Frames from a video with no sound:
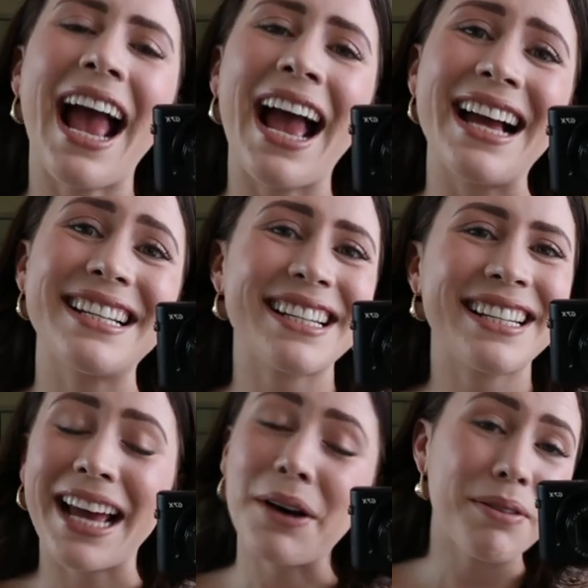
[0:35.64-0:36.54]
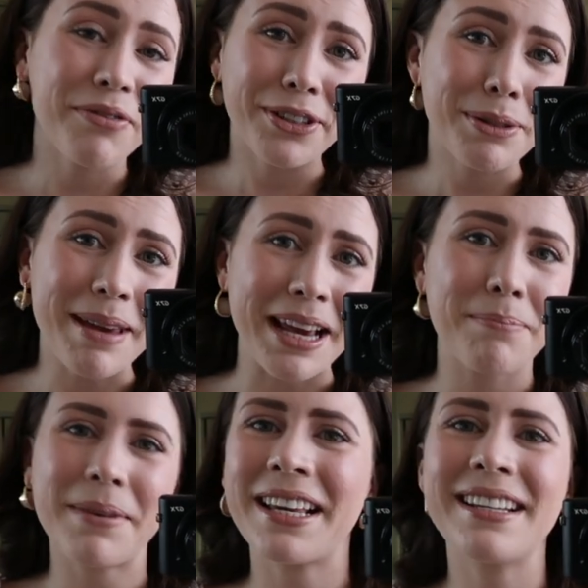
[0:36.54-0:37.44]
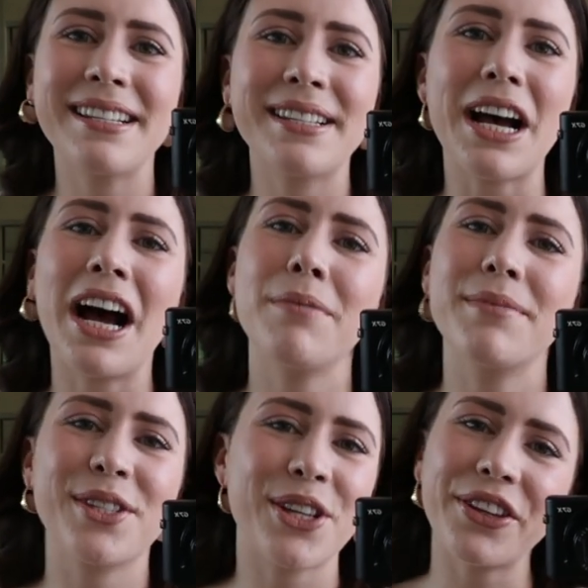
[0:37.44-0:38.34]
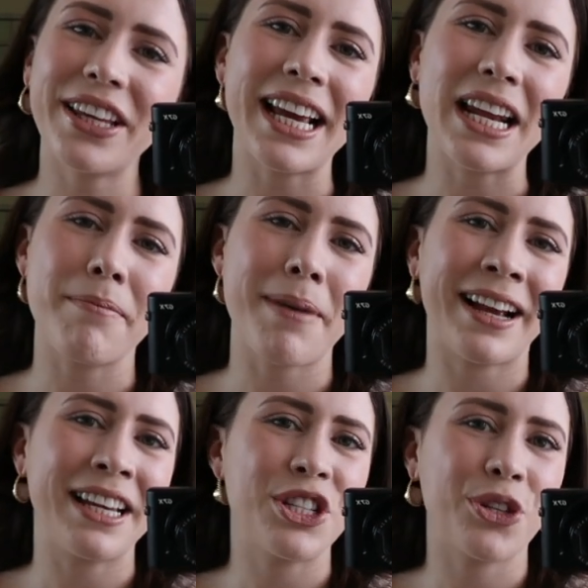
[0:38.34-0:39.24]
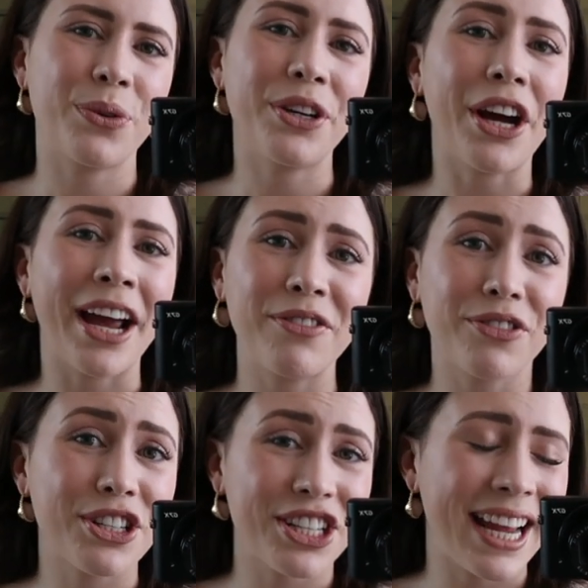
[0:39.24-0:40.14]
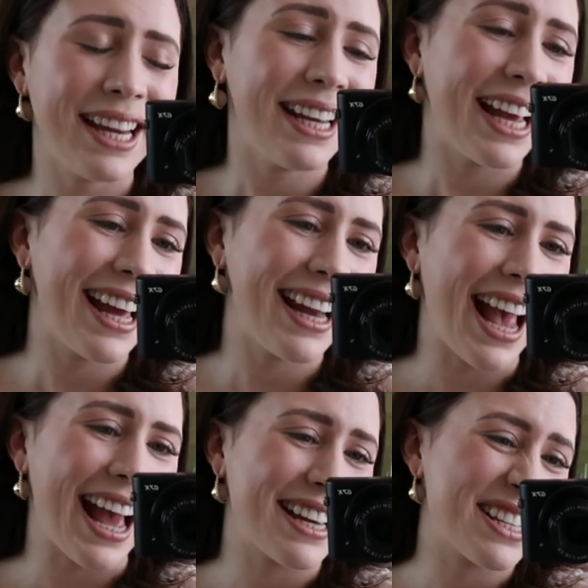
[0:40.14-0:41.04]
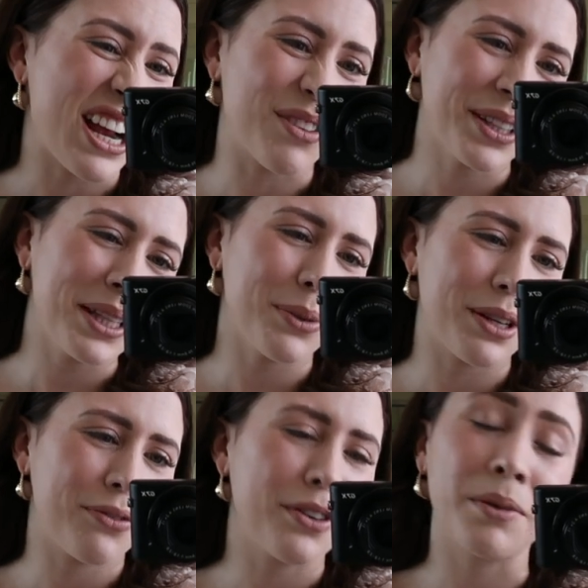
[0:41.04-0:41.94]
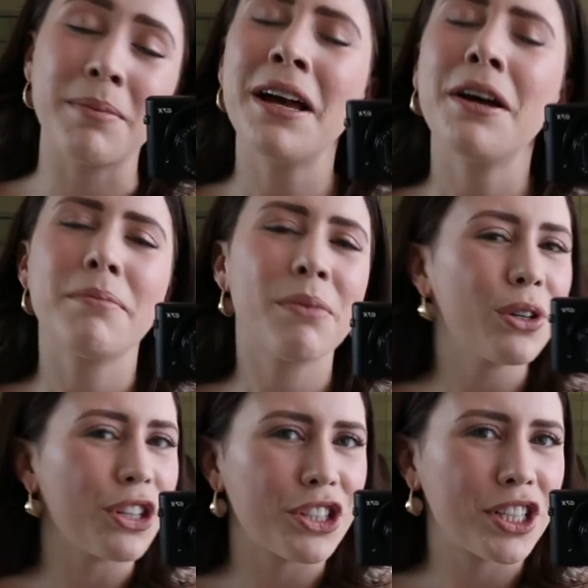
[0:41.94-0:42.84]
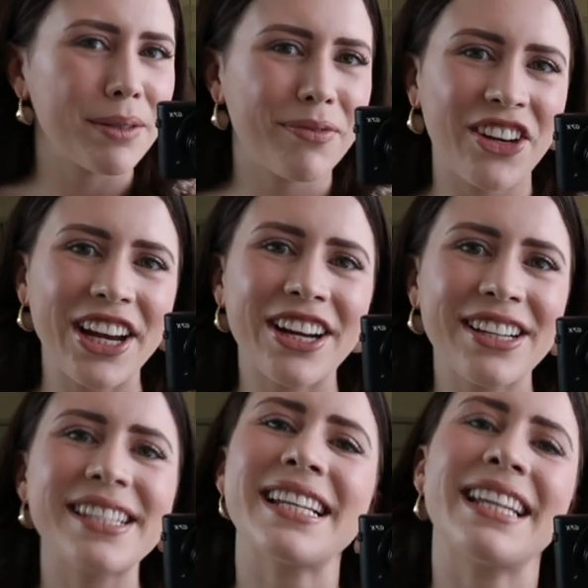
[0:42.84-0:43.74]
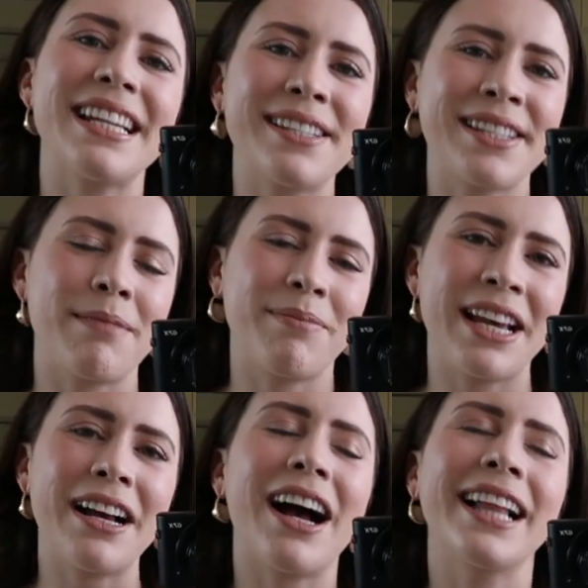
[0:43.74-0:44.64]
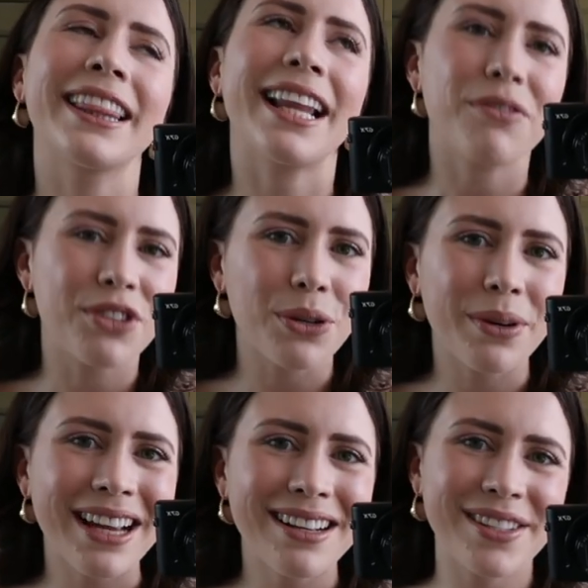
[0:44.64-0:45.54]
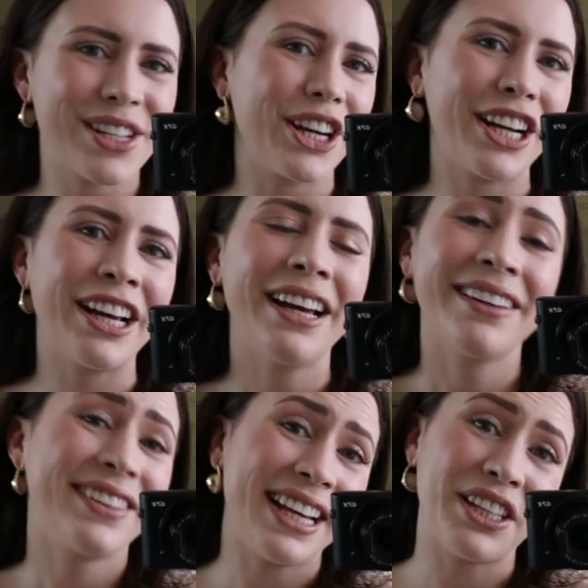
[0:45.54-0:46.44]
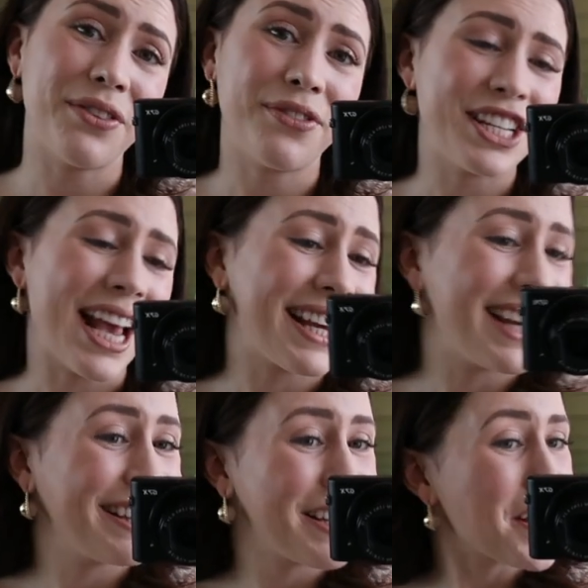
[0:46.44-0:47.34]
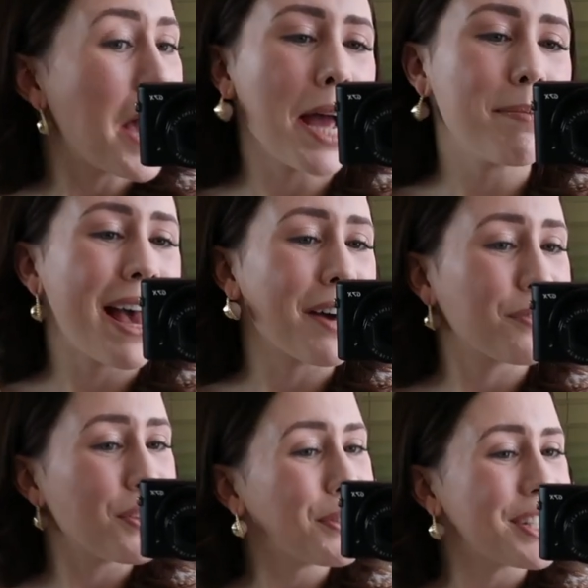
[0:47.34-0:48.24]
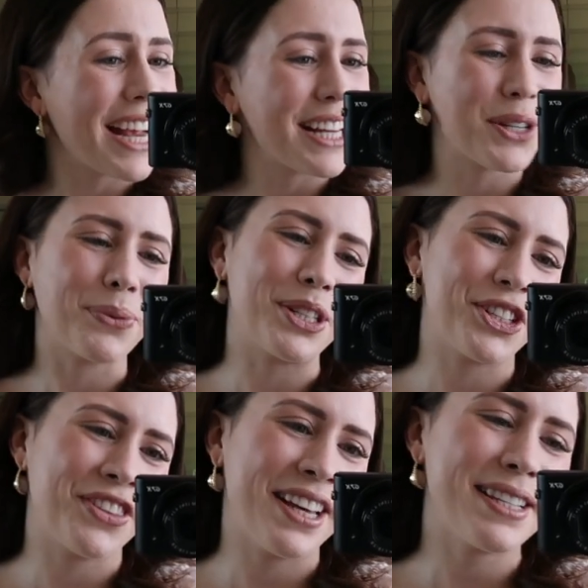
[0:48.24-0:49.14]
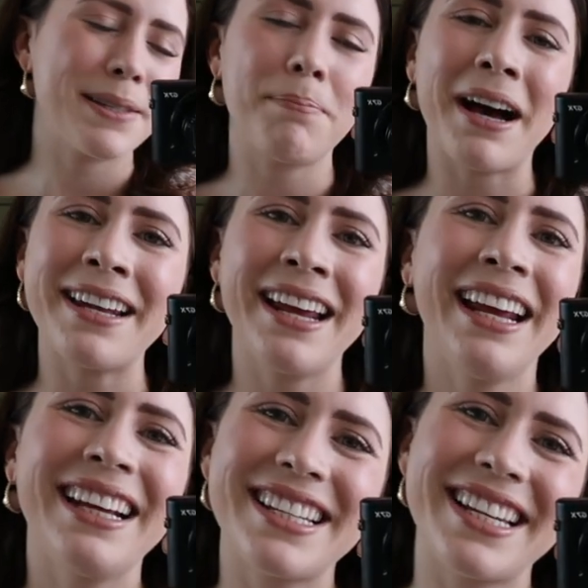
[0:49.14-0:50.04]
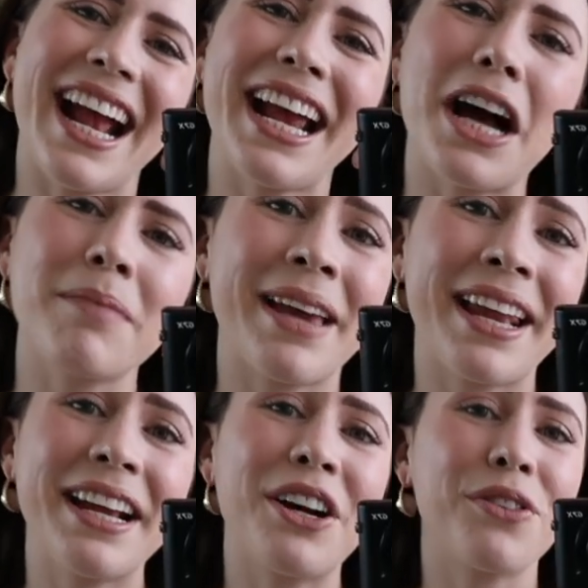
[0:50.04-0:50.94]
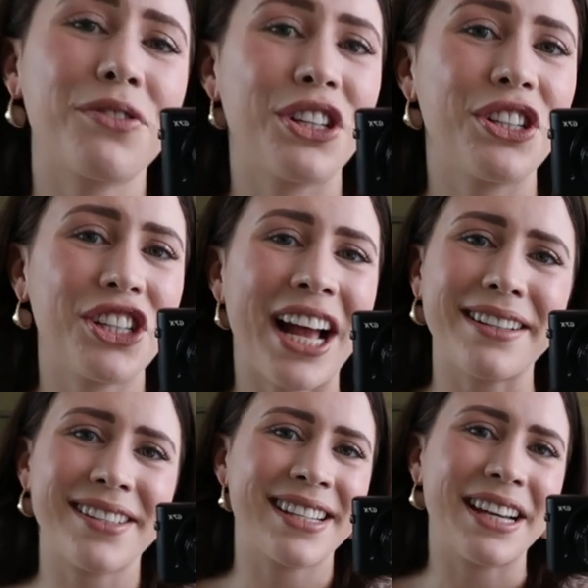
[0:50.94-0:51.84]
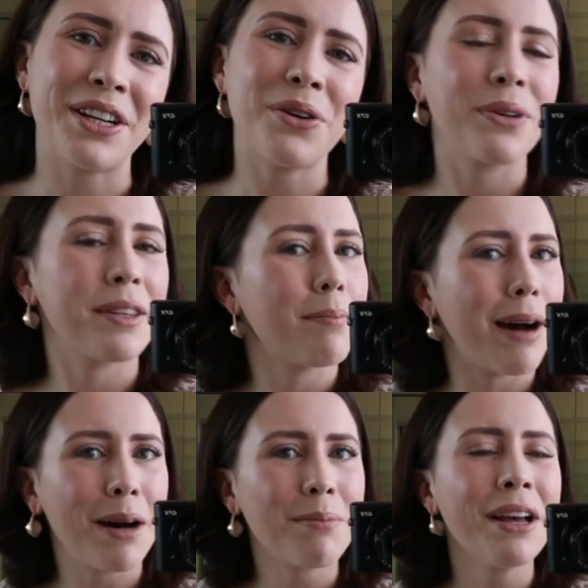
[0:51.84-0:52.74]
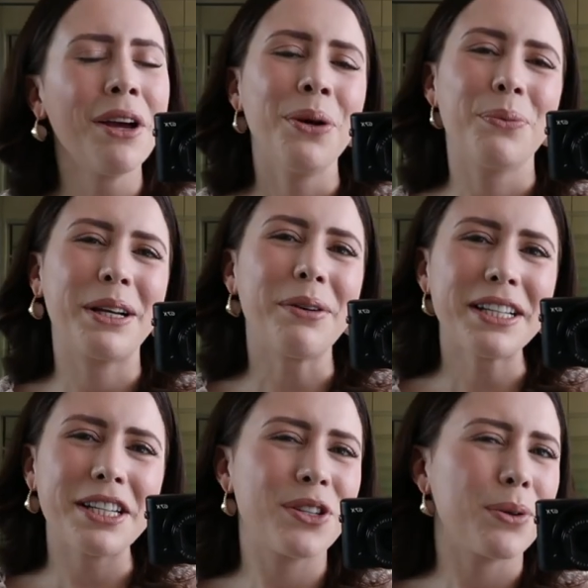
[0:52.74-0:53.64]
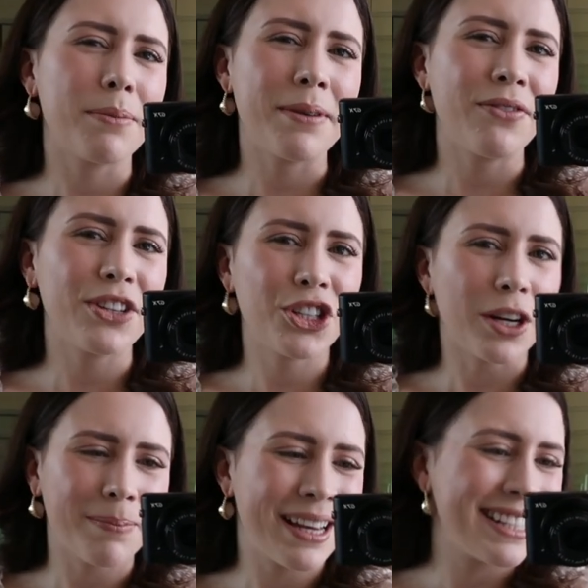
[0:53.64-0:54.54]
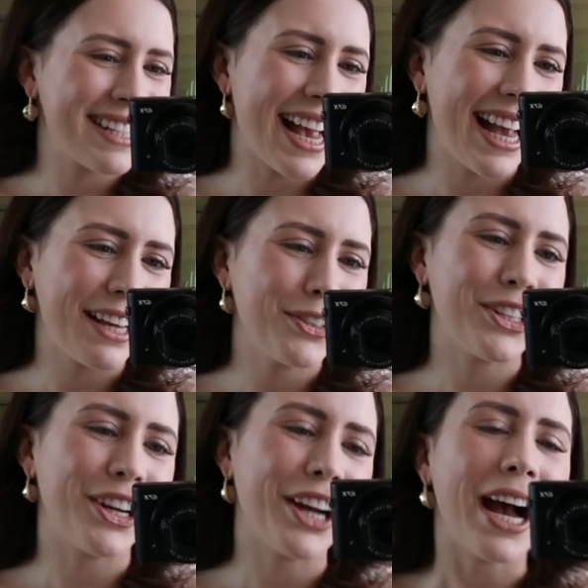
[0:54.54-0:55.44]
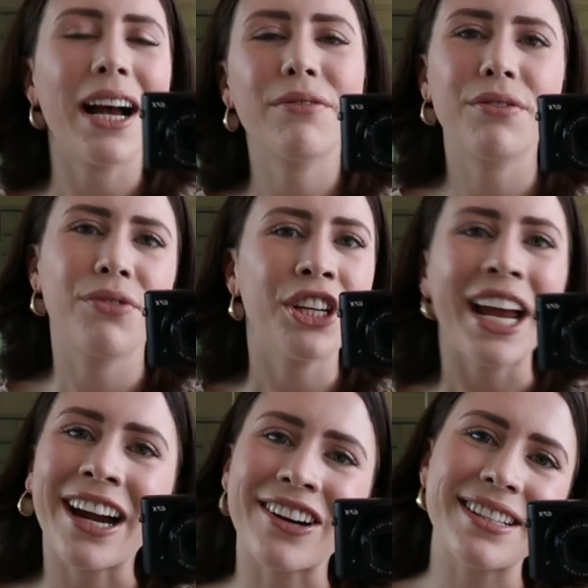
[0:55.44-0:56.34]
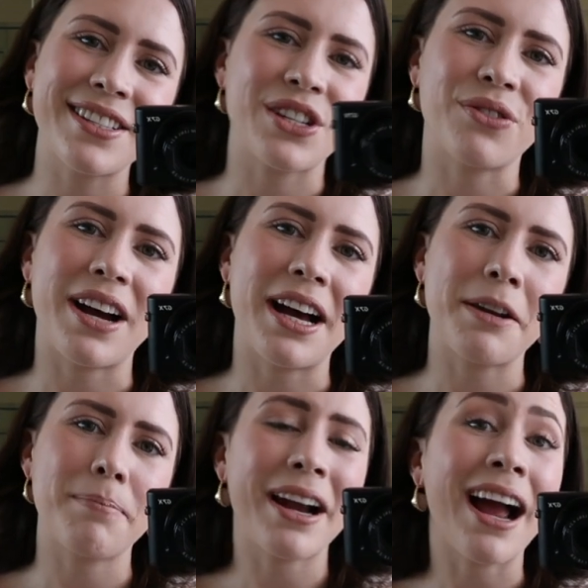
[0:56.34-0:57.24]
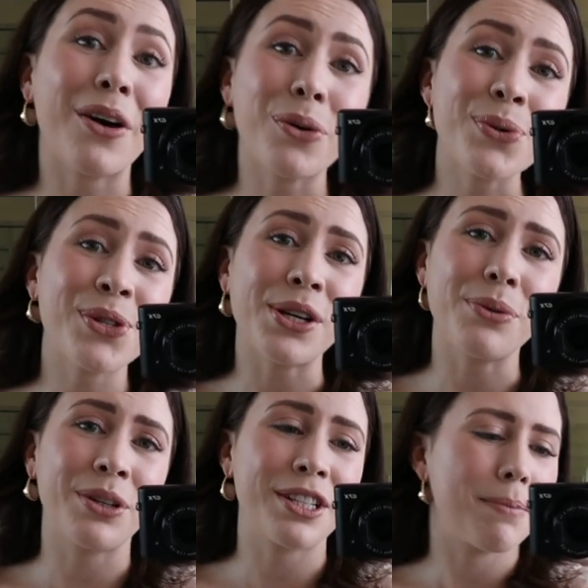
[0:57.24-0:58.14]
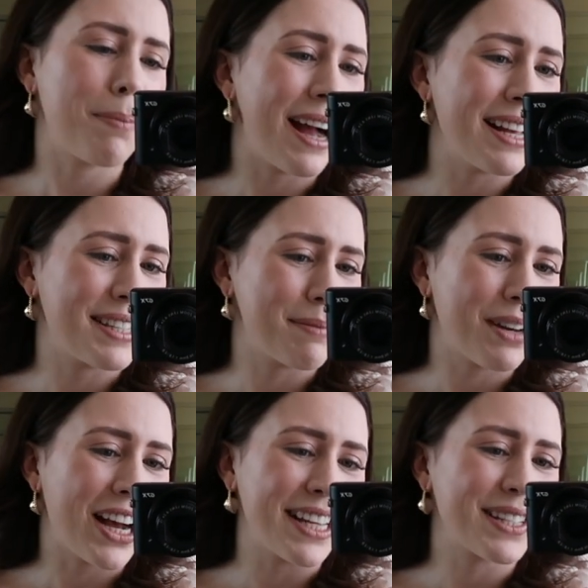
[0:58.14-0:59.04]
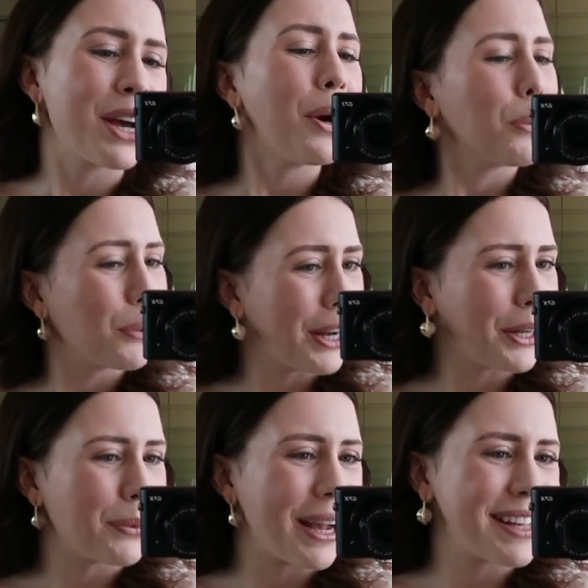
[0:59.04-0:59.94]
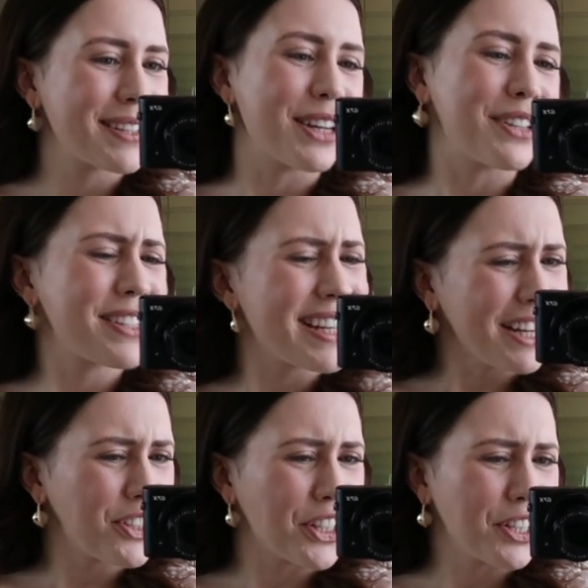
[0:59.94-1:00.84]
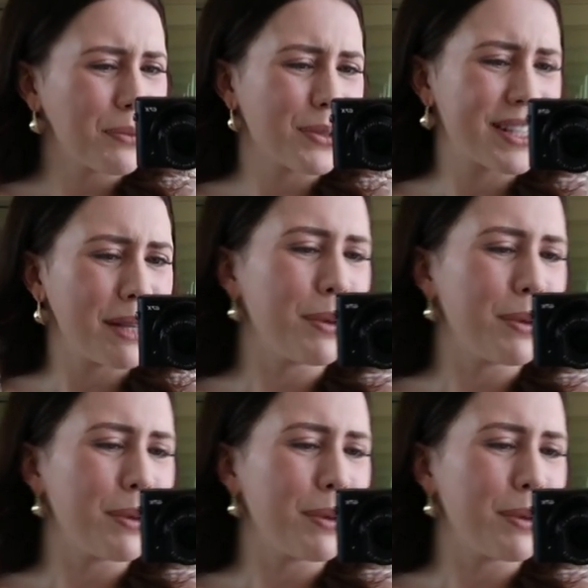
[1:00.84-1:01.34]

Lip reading: And now I'm filming because I'm slowly getting back into a routine again and I really want to film more YouTube videos. It is something I love doing, so thank you for taking the time out of your day to watch this. But today I'm heading off to Chadstone with Mum. We're going to do a bit of a shopping day. You know, I have a few errands to run, but I also want to buy some nice workwear. So stay tuned, we'll see